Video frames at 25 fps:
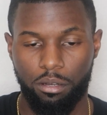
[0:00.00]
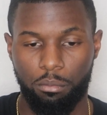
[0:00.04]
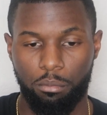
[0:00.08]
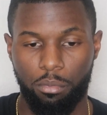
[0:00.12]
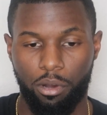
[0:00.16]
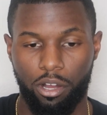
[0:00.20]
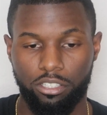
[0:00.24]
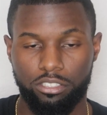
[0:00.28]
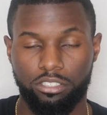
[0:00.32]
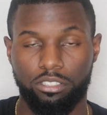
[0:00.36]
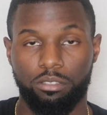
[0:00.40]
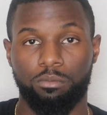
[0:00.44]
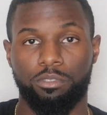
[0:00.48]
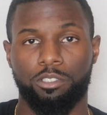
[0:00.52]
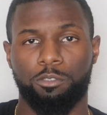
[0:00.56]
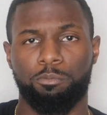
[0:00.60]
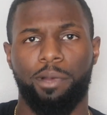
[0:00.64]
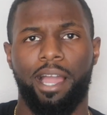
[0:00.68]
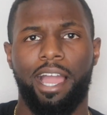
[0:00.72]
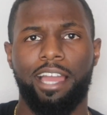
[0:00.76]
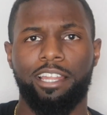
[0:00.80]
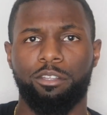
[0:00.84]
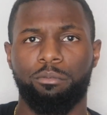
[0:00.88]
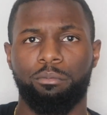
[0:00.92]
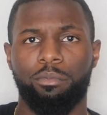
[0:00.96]
bought some
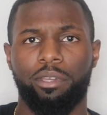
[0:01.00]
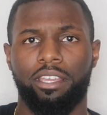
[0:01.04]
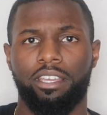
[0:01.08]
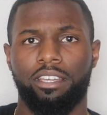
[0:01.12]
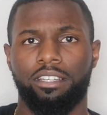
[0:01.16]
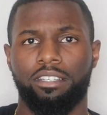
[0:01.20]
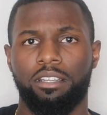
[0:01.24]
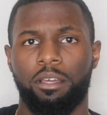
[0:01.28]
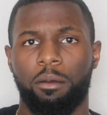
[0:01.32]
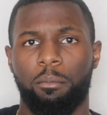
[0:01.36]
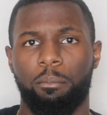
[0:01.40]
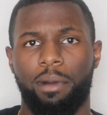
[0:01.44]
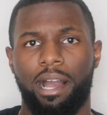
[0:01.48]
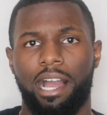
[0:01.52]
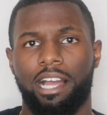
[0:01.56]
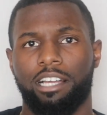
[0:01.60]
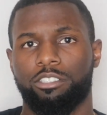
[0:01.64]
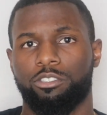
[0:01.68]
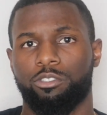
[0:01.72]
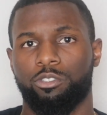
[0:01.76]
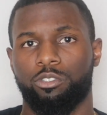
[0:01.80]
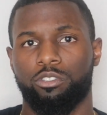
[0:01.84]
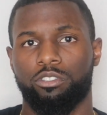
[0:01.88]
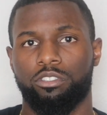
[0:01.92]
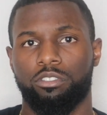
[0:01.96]
Spider-Man
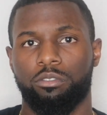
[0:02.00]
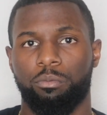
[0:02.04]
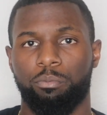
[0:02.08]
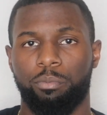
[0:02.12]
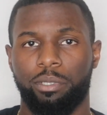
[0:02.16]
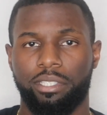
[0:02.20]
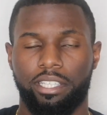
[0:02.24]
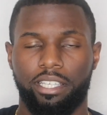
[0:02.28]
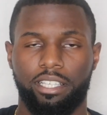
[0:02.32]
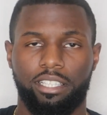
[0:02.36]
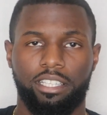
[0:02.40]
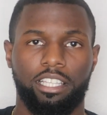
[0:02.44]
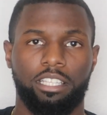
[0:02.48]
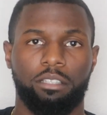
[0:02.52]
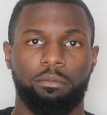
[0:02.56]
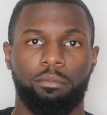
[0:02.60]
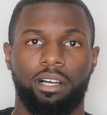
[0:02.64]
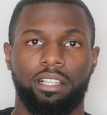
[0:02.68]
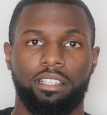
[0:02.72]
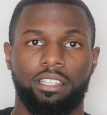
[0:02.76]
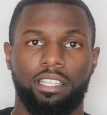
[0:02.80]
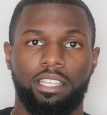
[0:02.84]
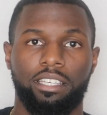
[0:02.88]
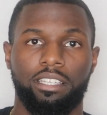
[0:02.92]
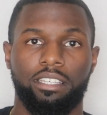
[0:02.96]
boxers, but they clicked
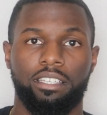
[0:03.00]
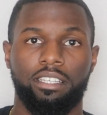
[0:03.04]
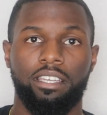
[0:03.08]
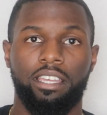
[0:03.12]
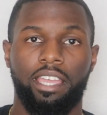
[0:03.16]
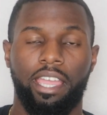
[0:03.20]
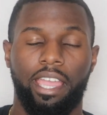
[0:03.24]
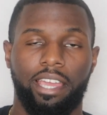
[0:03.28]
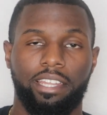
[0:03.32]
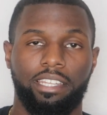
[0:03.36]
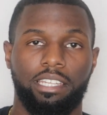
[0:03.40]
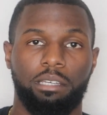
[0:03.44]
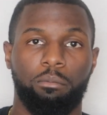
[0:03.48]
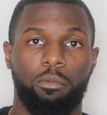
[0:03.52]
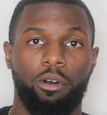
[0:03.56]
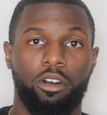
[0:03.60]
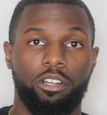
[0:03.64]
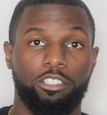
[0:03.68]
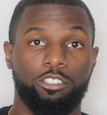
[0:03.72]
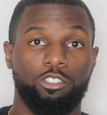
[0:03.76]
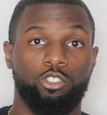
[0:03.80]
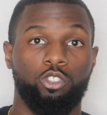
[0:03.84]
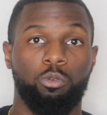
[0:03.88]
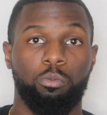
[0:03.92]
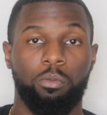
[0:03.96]
my link and they
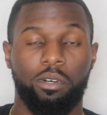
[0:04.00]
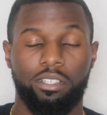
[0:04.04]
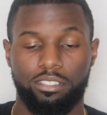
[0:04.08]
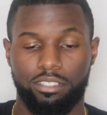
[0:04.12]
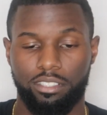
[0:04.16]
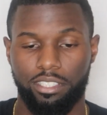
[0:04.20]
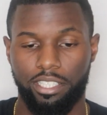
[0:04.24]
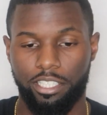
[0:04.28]
bought it 2 months